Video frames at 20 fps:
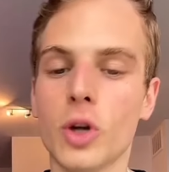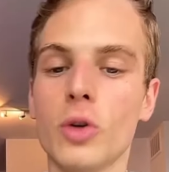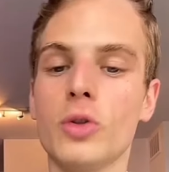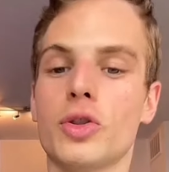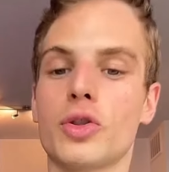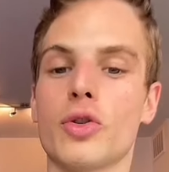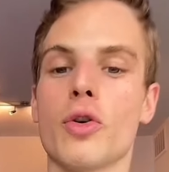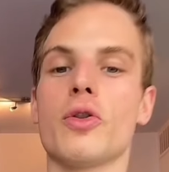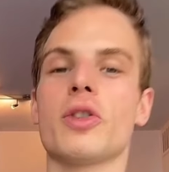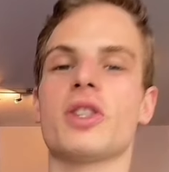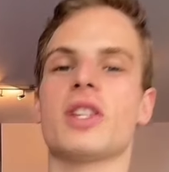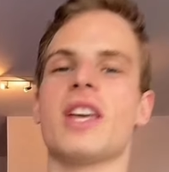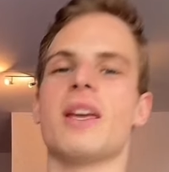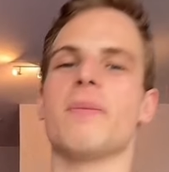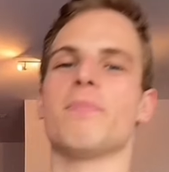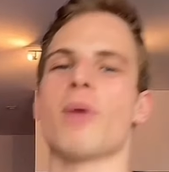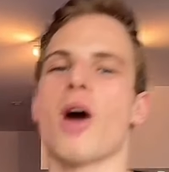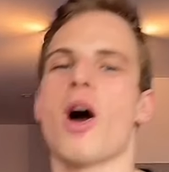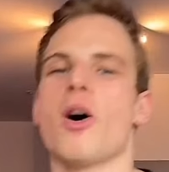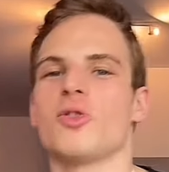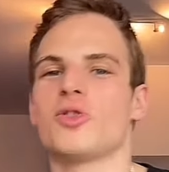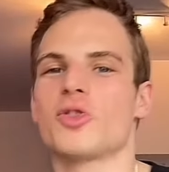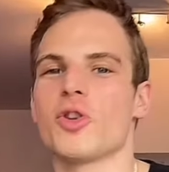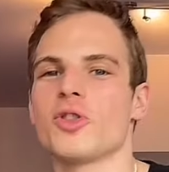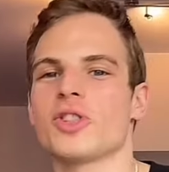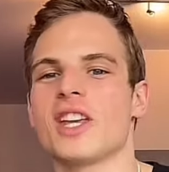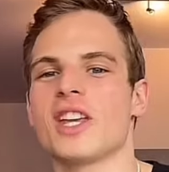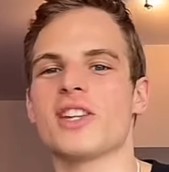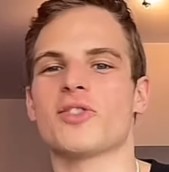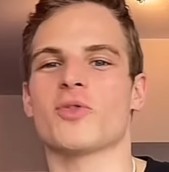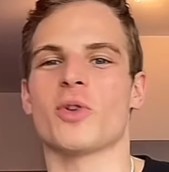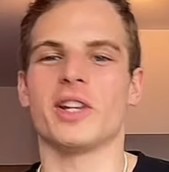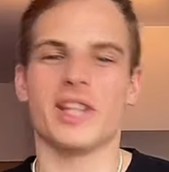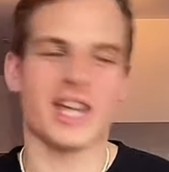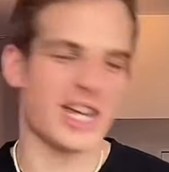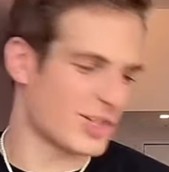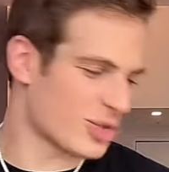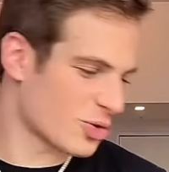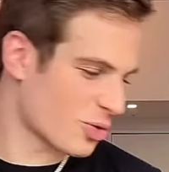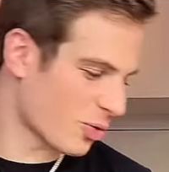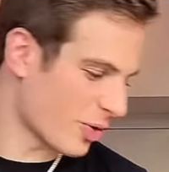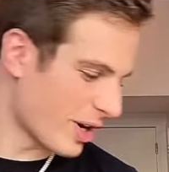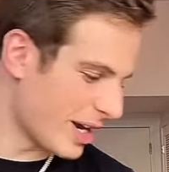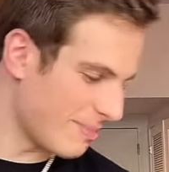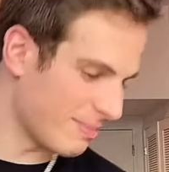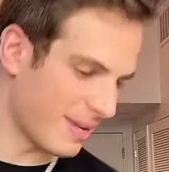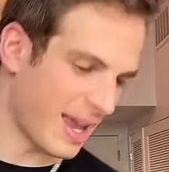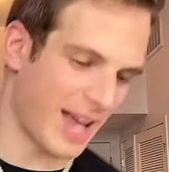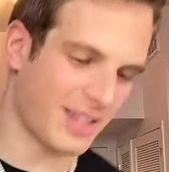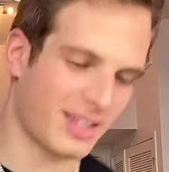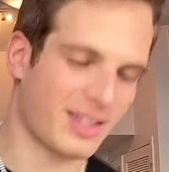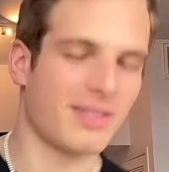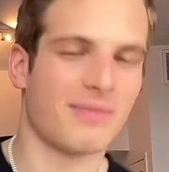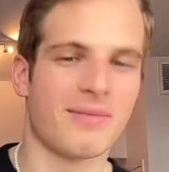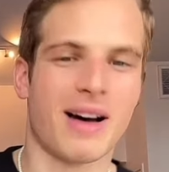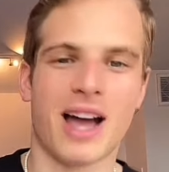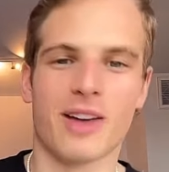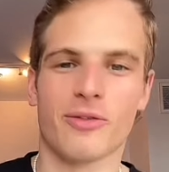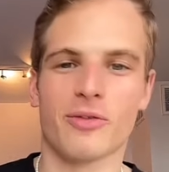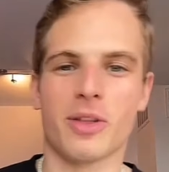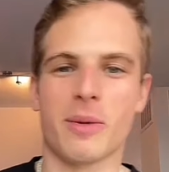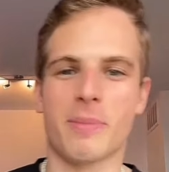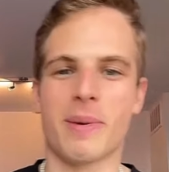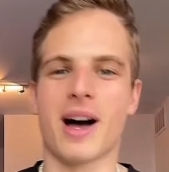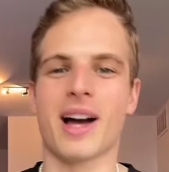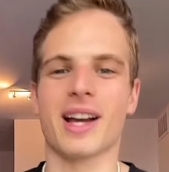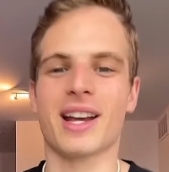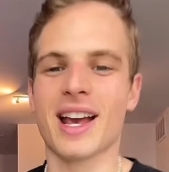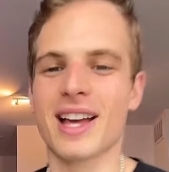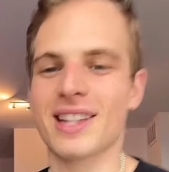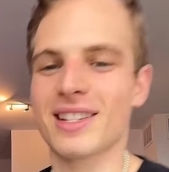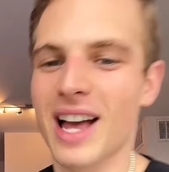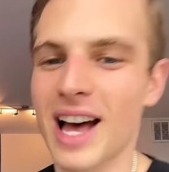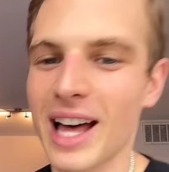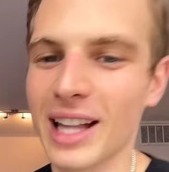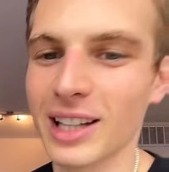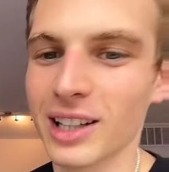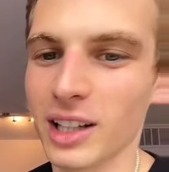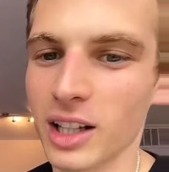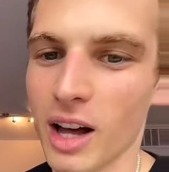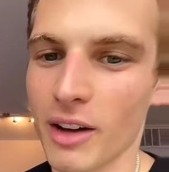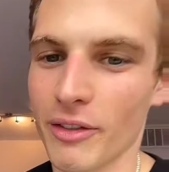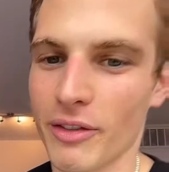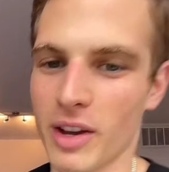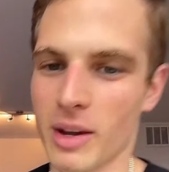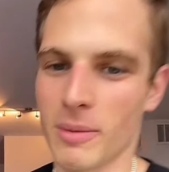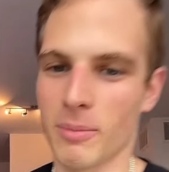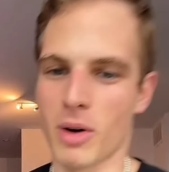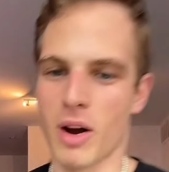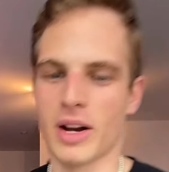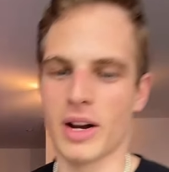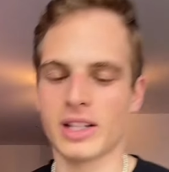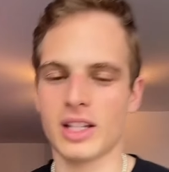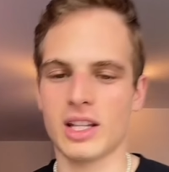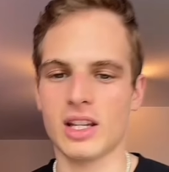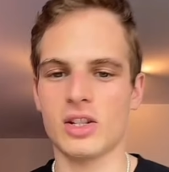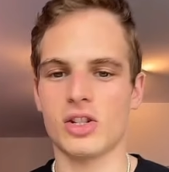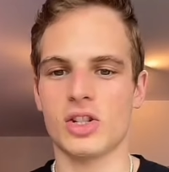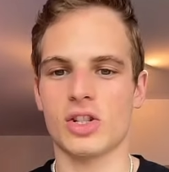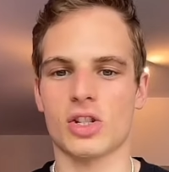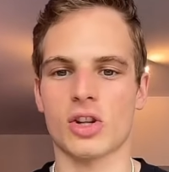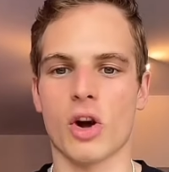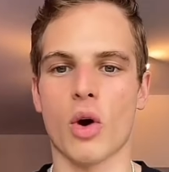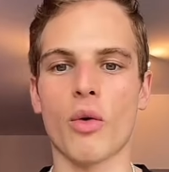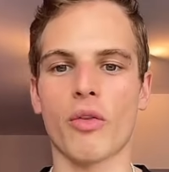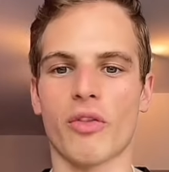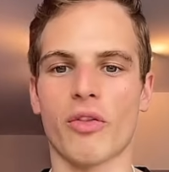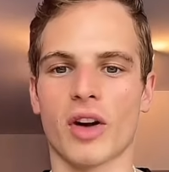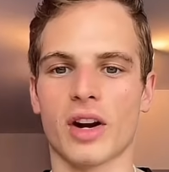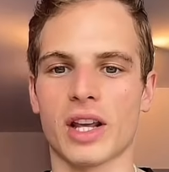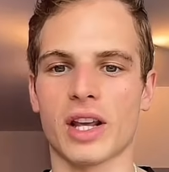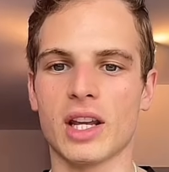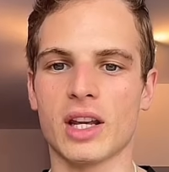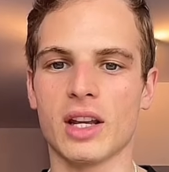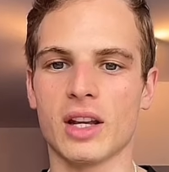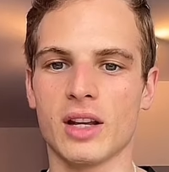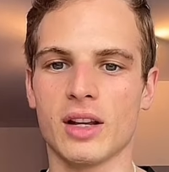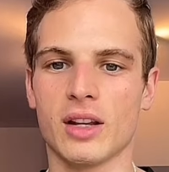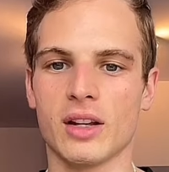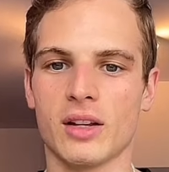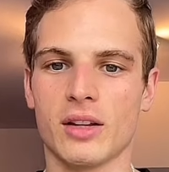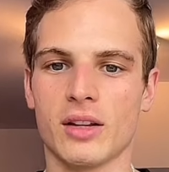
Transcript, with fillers: Dude, Drewski, bro, Drewski's really a dream guest of mine for the podcast. I love him, bro. I think he's so funny.